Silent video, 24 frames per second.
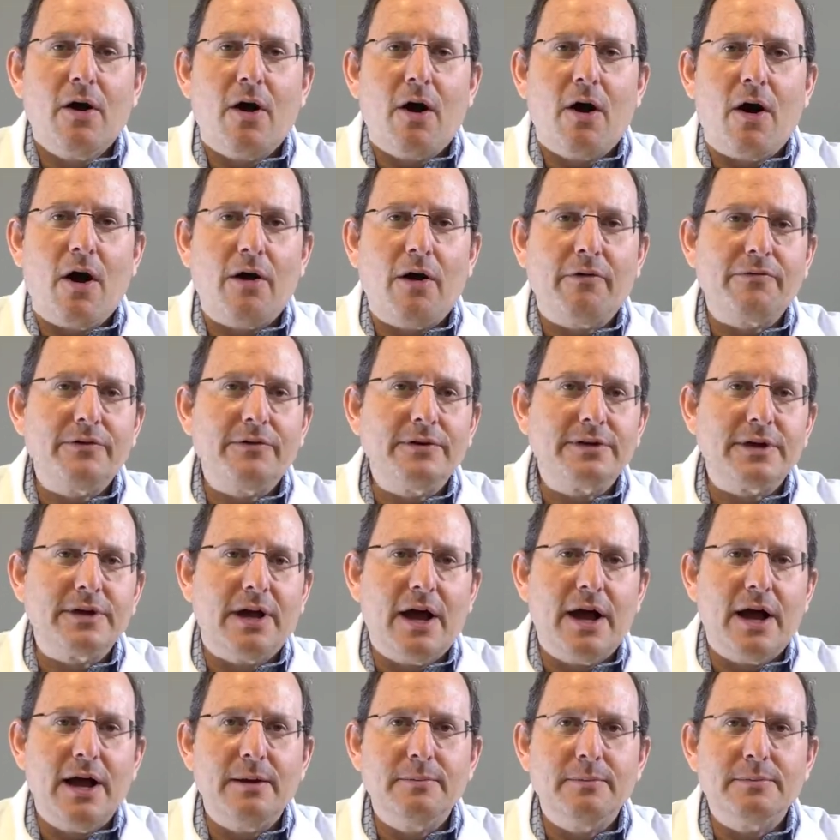
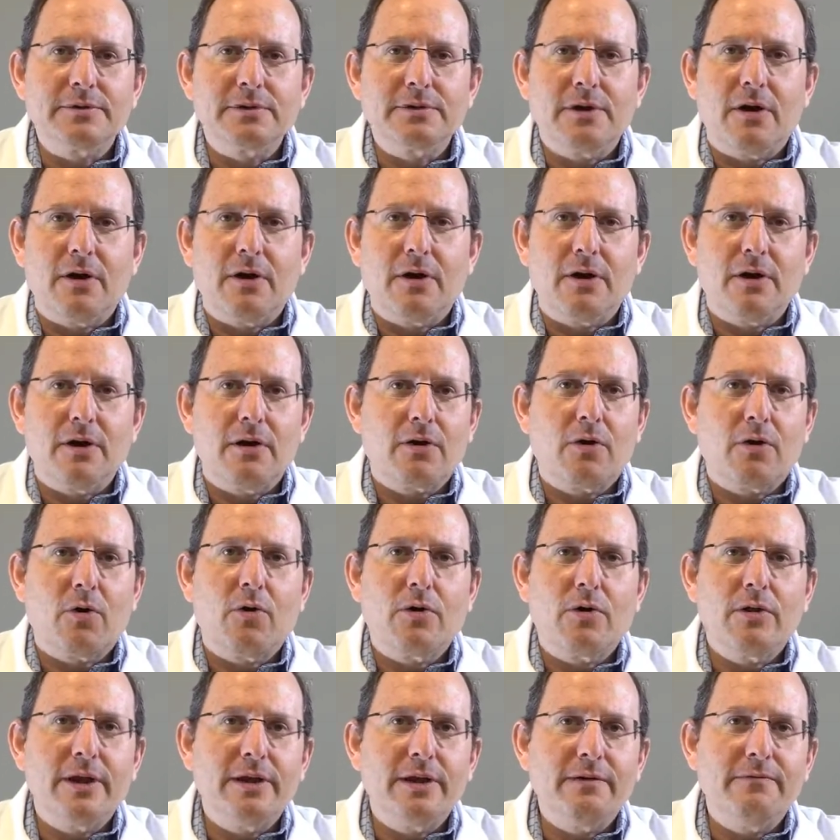Oftentimes
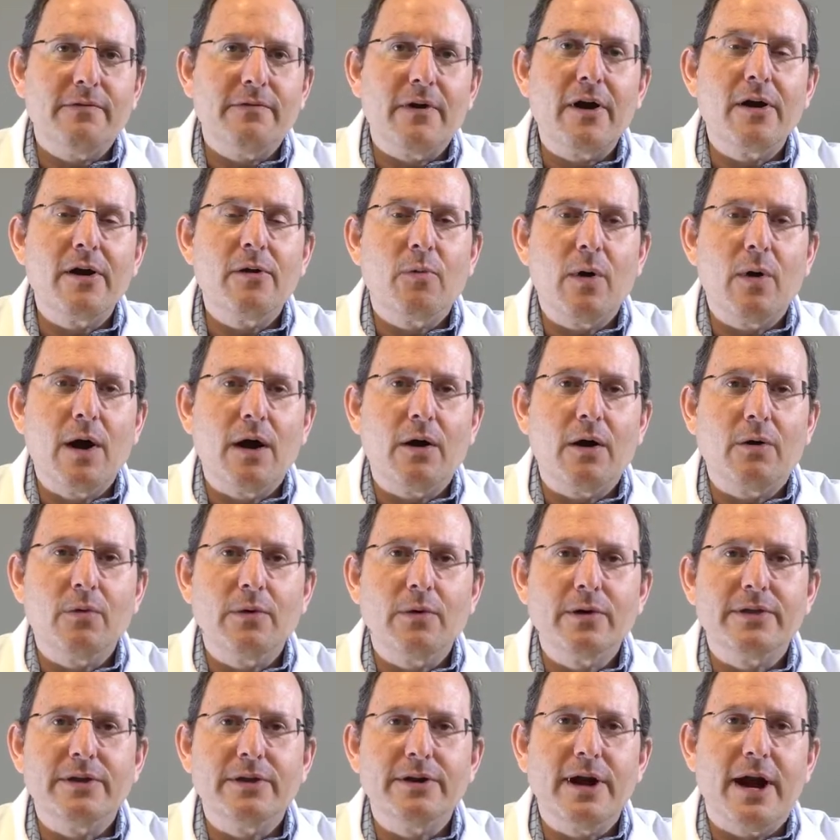correlate very well
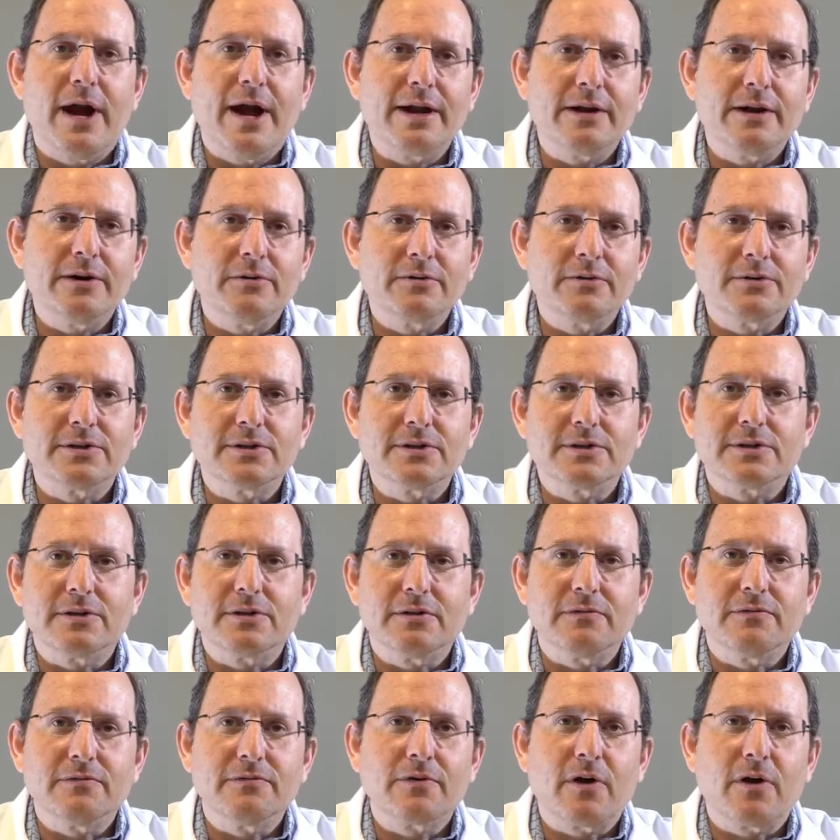with the diagnosis
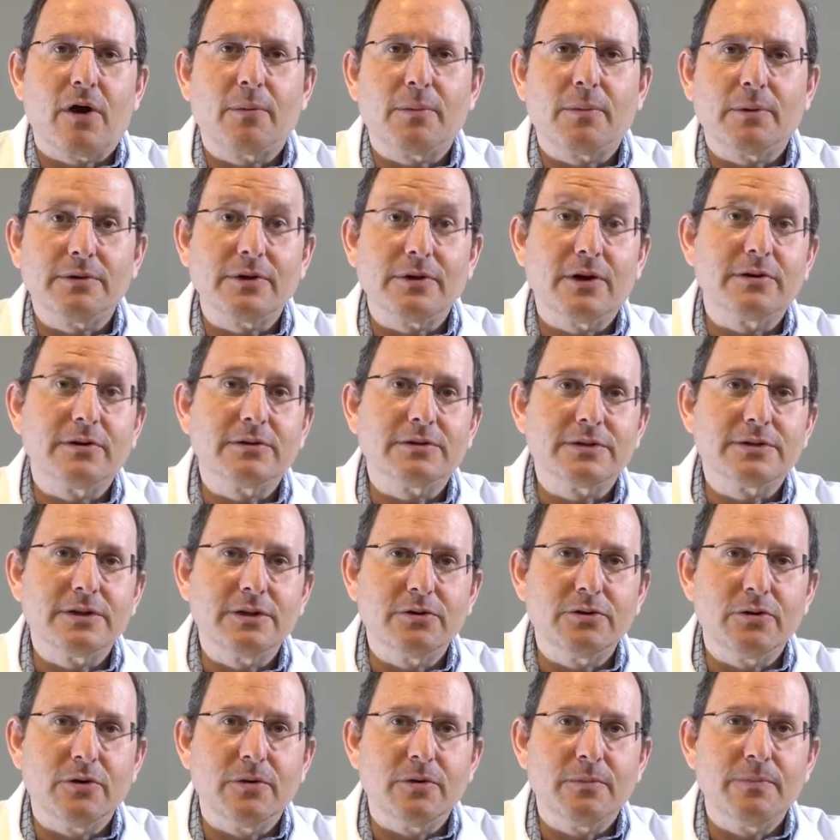of carpal tunnel
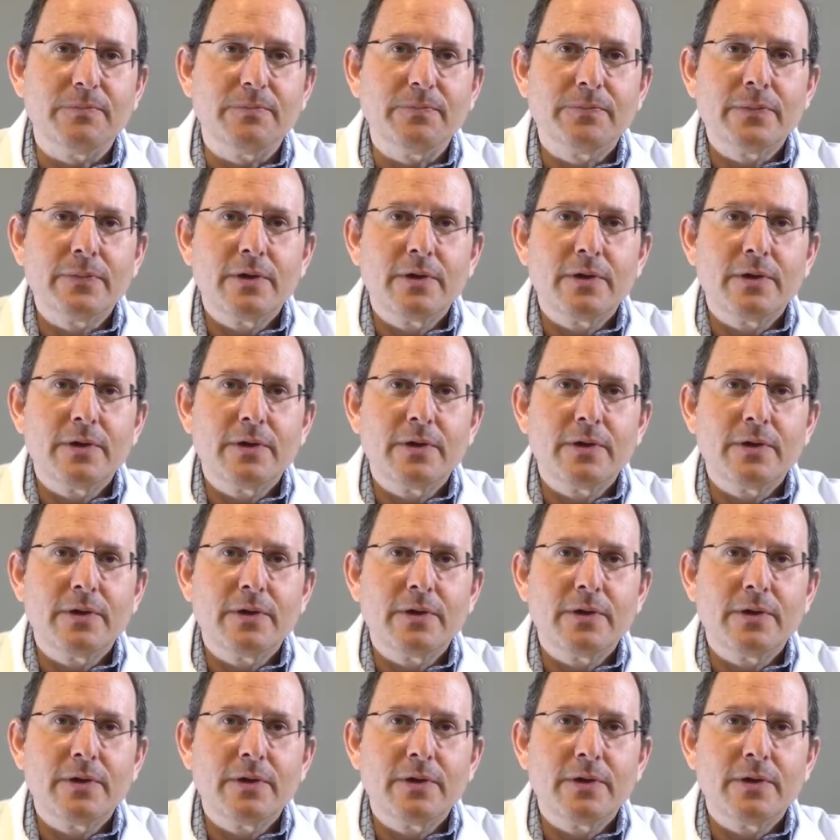syndrome.